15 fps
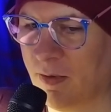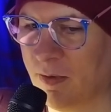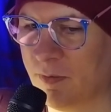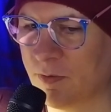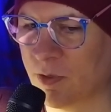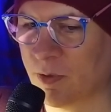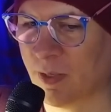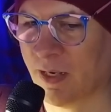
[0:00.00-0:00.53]

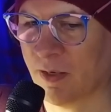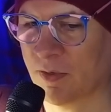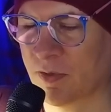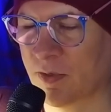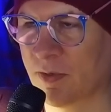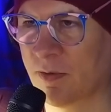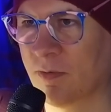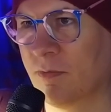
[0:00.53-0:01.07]
2 hours
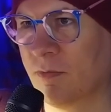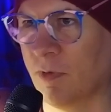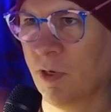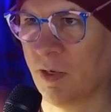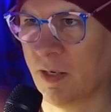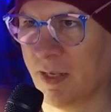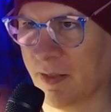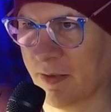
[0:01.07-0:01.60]

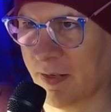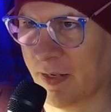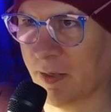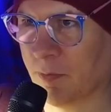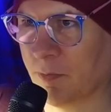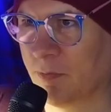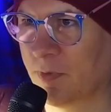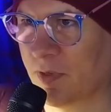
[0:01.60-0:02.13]
earlier than now,
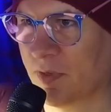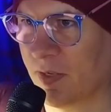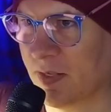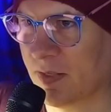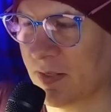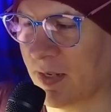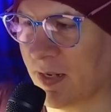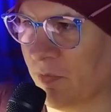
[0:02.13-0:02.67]
because it is
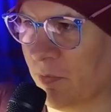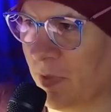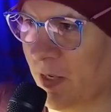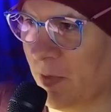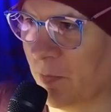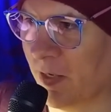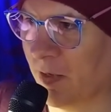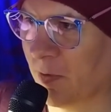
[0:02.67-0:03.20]
11 p.m.
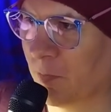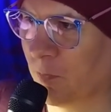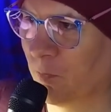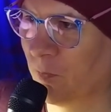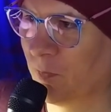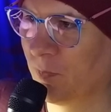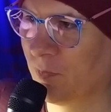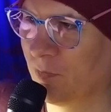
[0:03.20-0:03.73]
now.
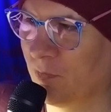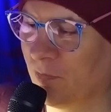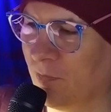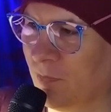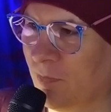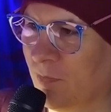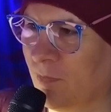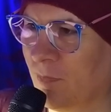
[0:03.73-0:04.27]

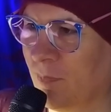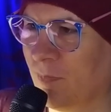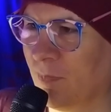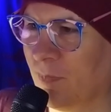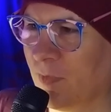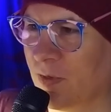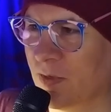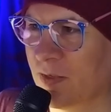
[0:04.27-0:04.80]

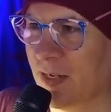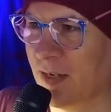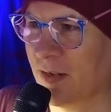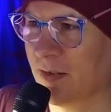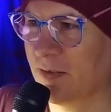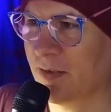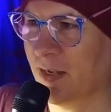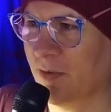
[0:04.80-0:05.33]
Because daylight
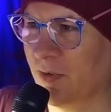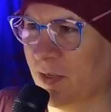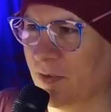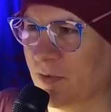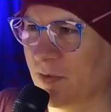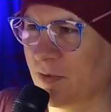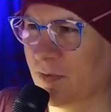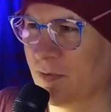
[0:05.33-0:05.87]

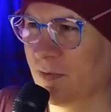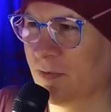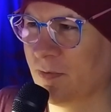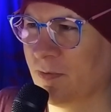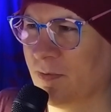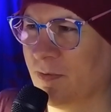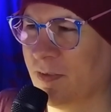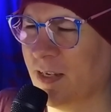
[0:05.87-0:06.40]
savings
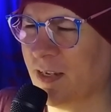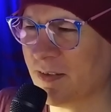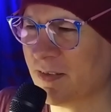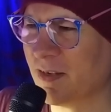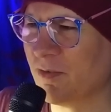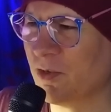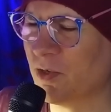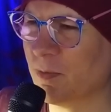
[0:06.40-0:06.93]

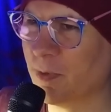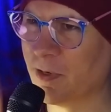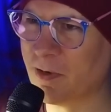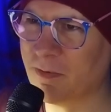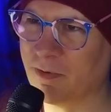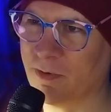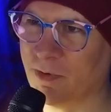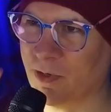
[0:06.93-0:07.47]
should be over
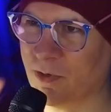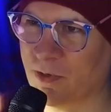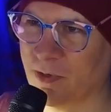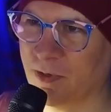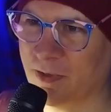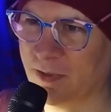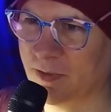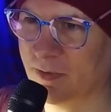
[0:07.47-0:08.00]
for you, shouldn't
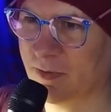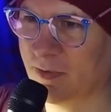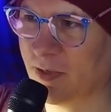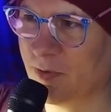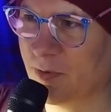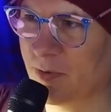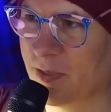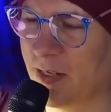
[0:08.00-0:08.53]
it? I
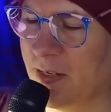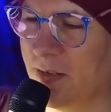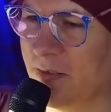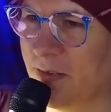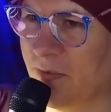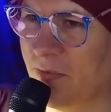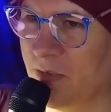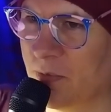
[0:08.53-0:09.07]
thought daylight
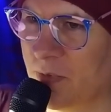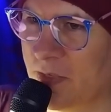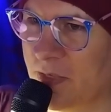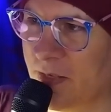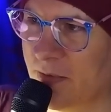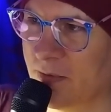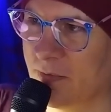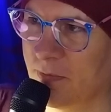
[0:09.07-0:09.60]
savings was
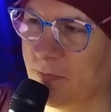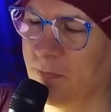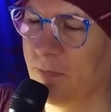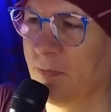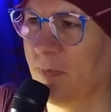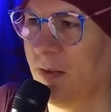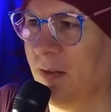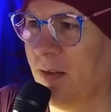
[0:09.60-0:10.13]
done.
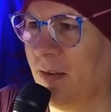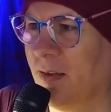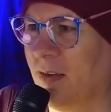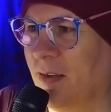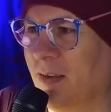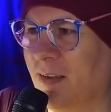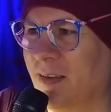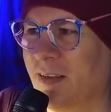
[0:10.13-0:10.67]

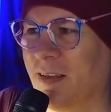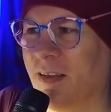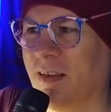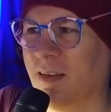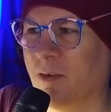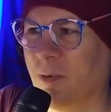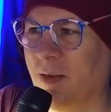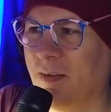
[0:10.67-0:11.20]

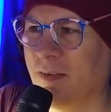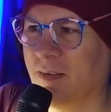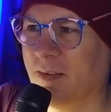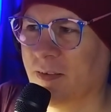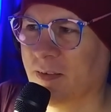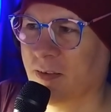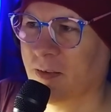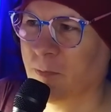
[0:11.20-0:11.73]
Queensland
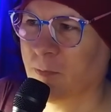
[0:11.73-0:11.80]
time.